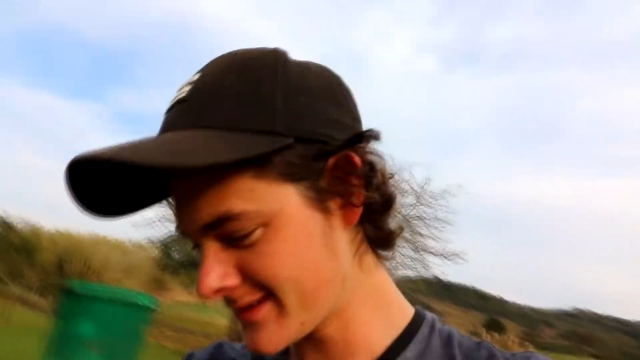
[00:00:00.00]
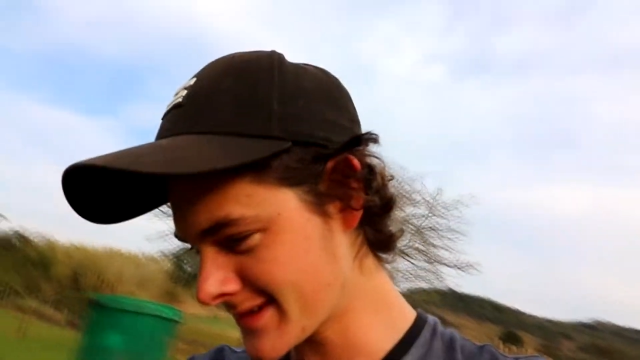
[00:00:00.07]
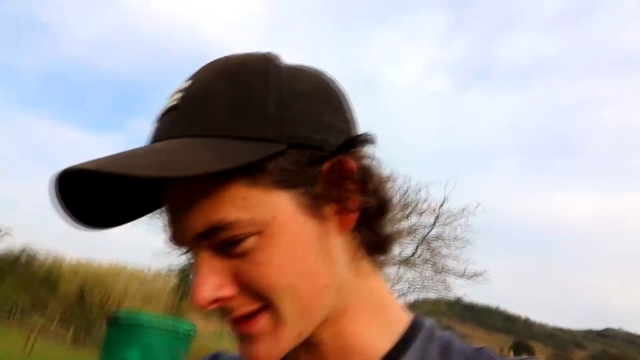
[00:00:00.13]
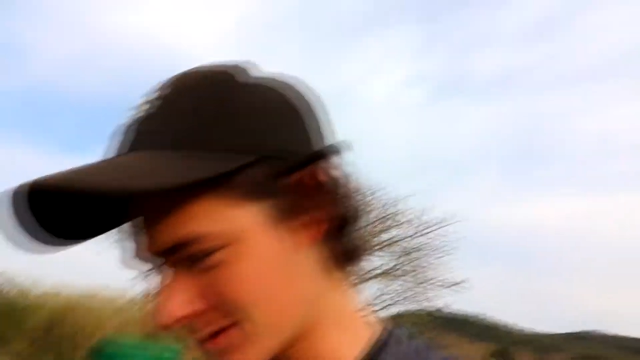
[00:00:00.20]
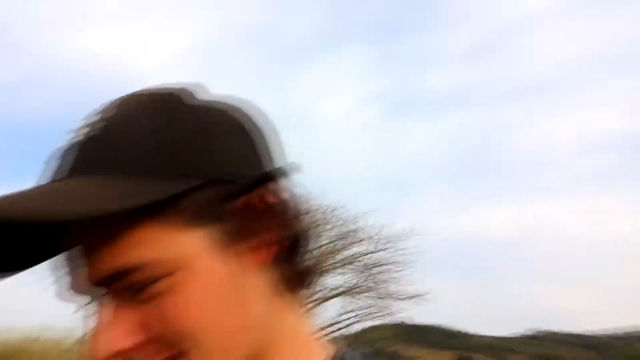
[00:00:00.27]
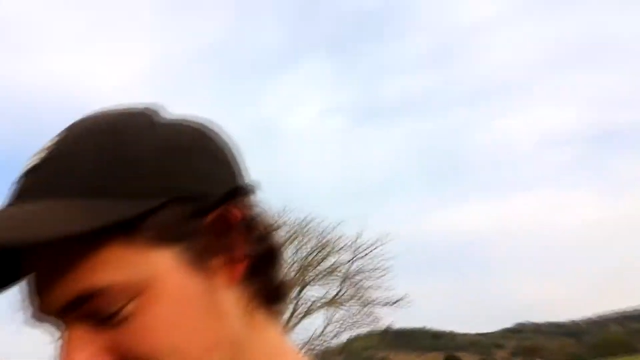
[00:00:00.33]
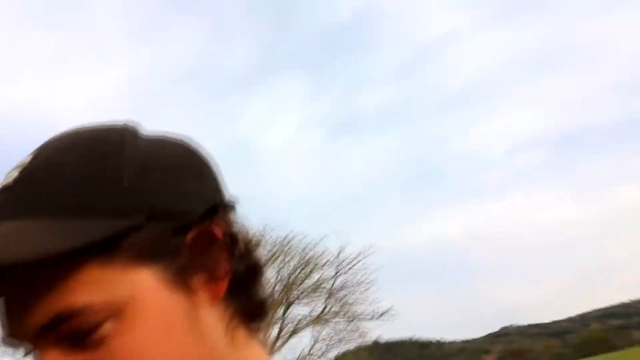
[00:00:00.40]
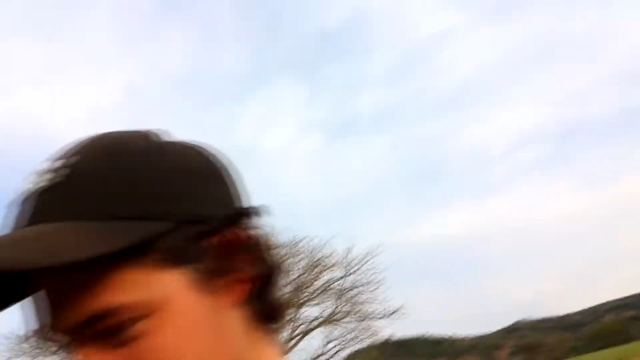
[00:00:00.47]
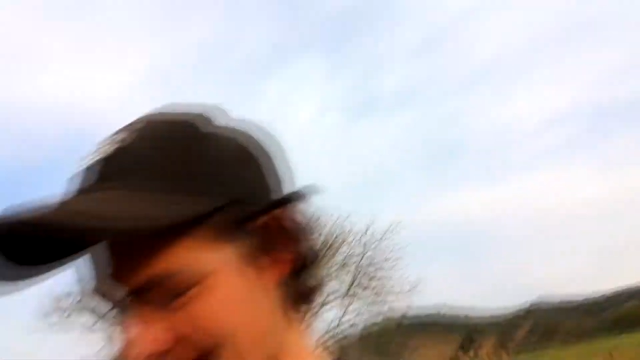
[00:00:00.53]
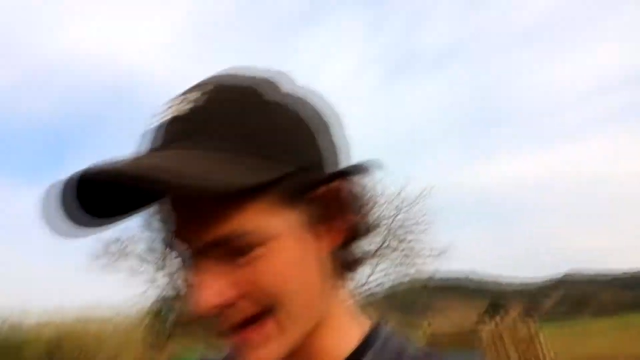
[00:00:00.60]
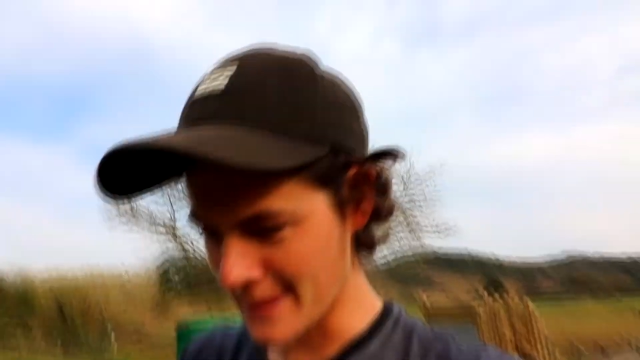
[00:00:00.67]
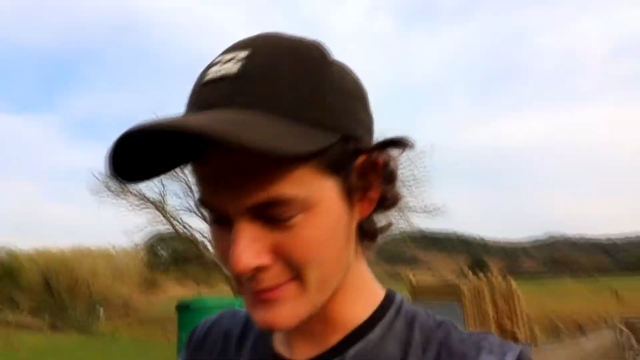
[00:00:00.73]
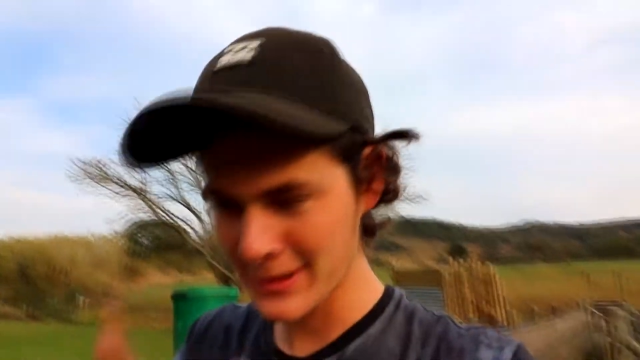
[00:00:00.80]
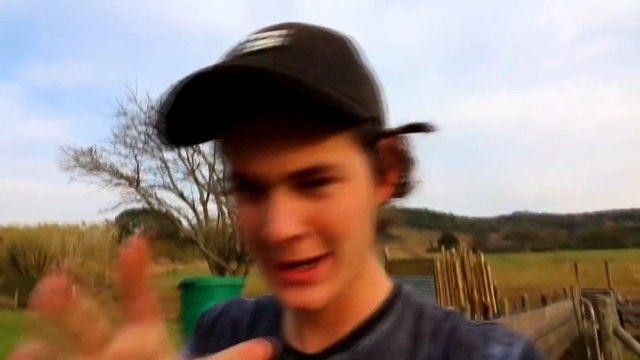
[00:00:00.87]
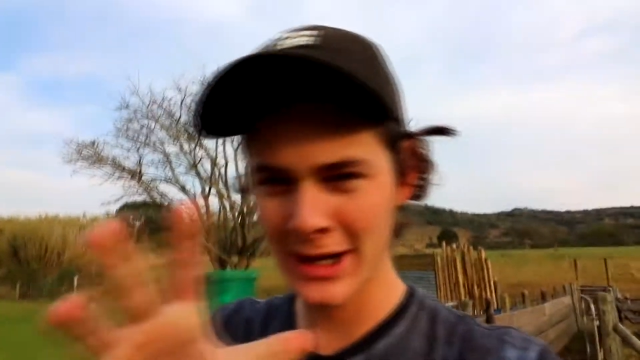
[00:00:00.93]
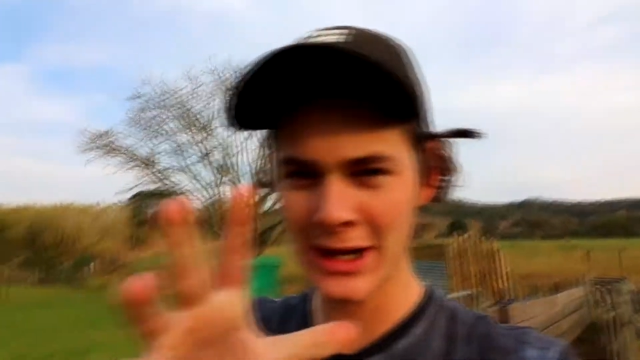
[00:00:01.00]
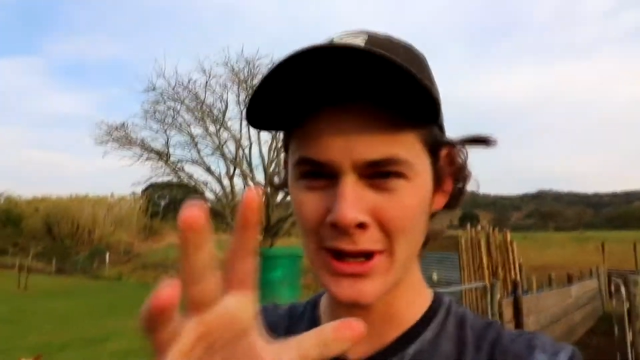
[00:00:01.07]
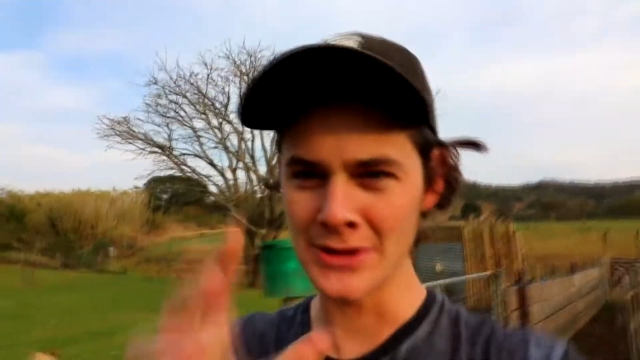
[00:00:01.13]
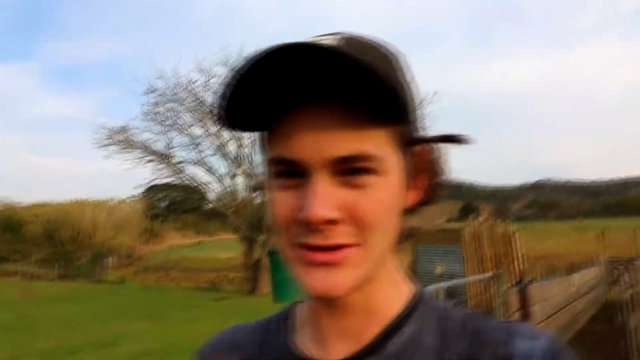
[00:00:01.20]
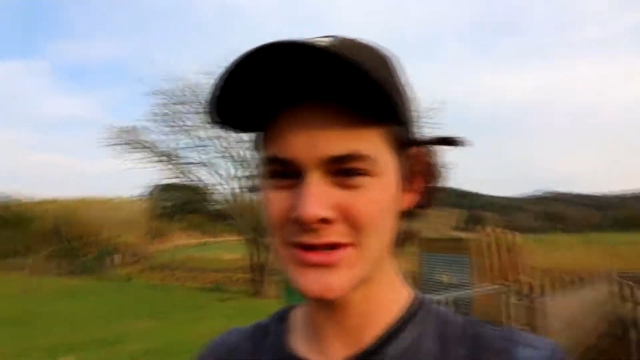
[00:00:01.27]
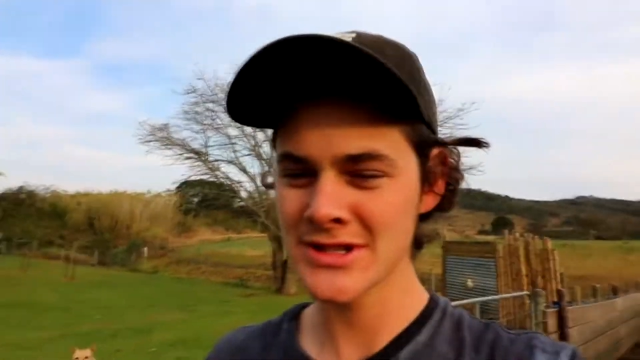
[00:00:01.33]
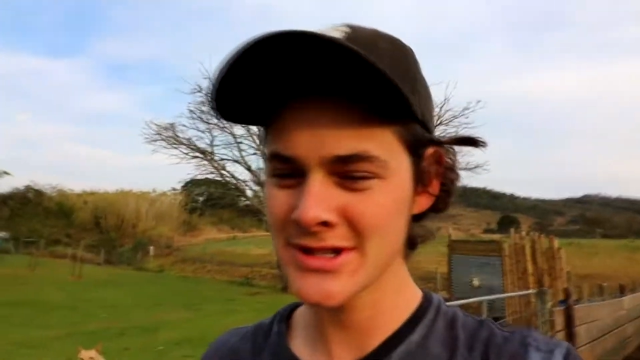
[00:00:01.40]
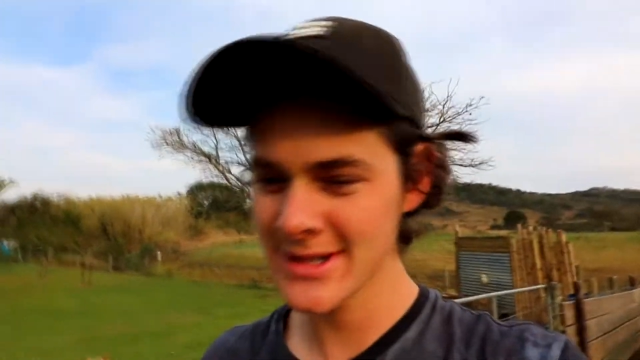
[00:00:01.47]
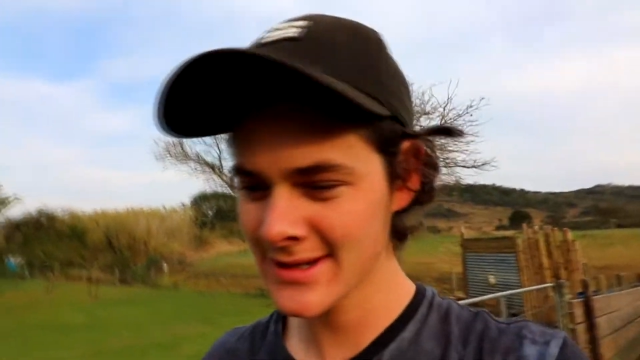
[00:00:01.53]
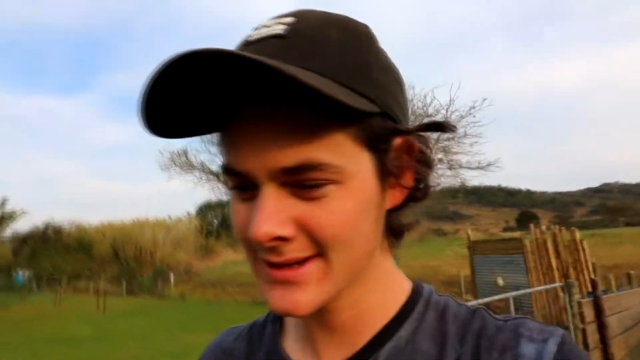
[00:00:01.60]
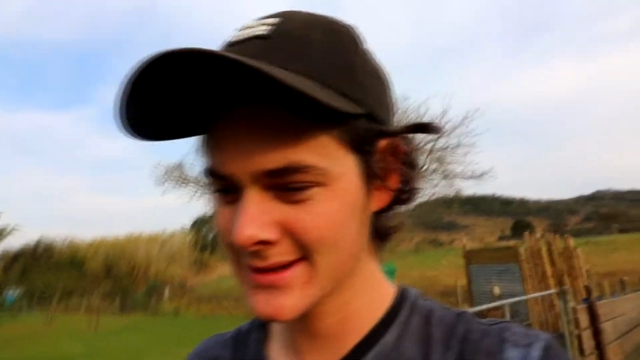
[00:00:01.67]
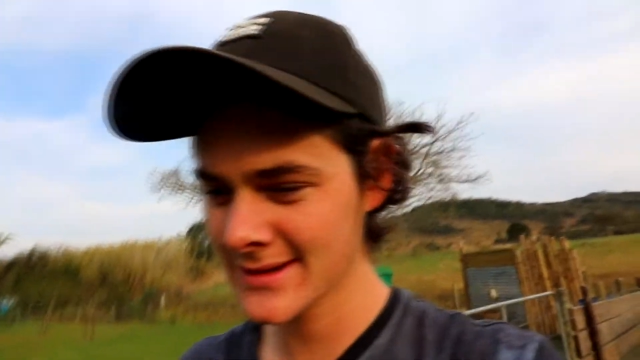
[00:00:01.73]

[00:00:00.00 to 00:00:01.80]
so we can get up close.